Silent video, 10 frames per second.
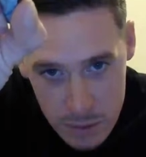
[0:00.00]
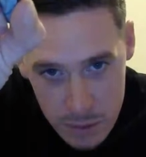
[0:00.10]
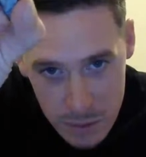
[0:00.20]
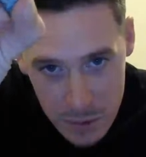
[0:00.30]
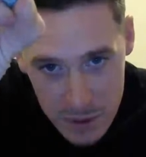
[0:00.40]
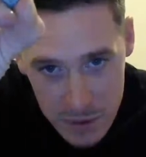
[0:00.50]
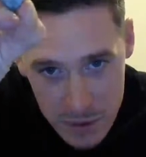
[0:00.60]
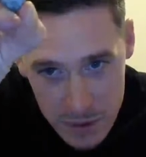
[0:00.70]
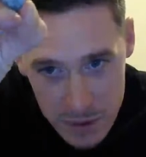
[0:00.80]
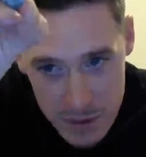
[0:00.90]
or what do they
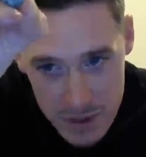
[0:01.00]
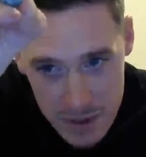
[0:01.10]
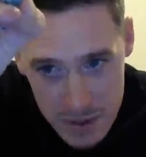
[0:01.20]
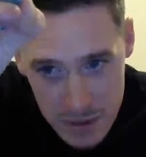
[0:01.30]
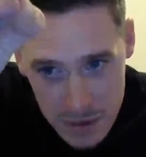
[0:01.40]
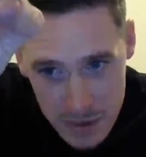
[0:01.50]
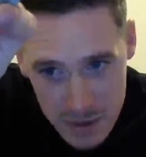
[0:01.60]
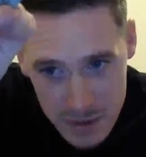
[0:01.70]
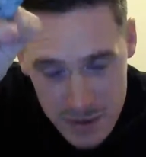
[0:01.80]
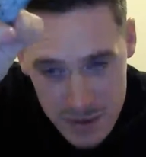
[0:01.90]
call it? What's he just call it
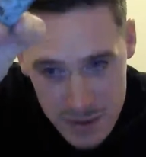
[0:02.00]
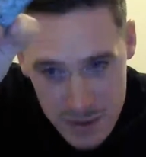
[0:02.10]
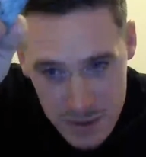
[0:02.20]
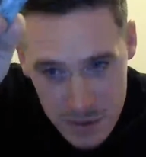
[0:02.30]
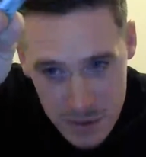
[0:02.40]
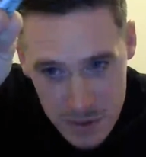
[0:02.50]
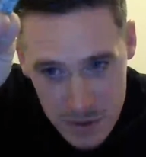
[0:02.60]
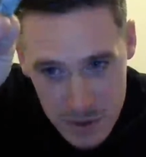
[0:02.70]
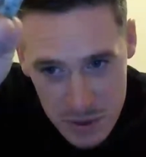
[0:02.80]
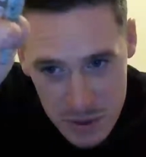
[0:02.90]
now? Does he just call it the
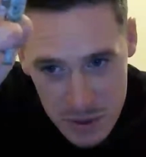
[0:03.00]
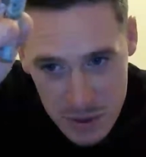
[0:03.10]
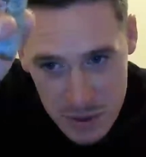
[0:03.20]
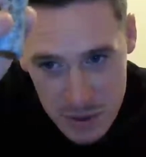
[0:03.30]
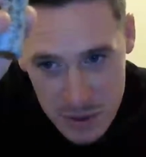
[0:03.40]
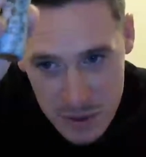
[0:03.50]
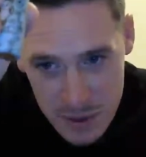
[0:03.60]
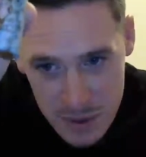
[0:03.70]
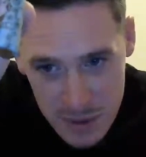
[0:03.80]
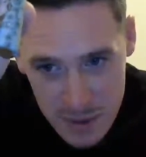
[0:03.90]
shit show?
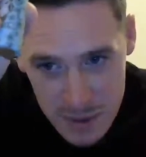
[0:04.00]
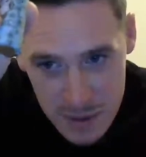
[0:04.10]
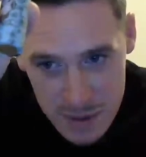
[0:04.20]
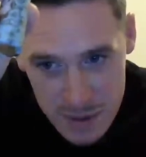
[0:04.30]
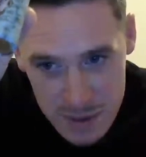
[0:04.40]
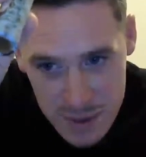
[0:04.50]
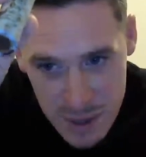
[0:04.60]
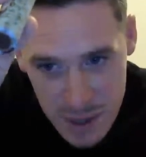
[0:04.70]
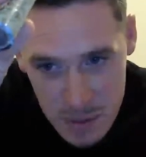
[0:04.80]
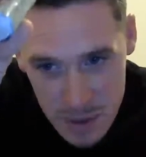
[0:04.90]

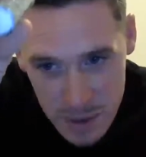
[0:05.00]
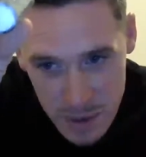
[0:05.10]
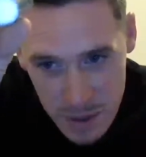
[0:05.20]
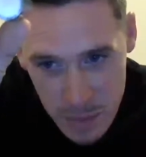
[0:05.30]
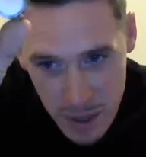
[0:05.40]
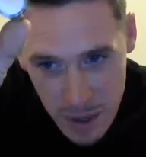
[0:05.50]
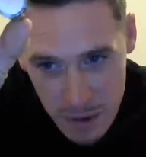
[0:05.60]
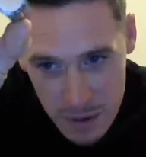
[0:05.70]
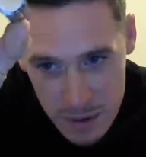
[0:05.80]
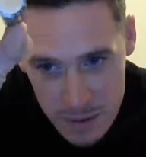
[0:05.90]
Damn it, that
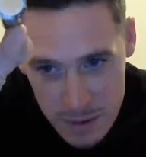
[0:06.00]
parrot.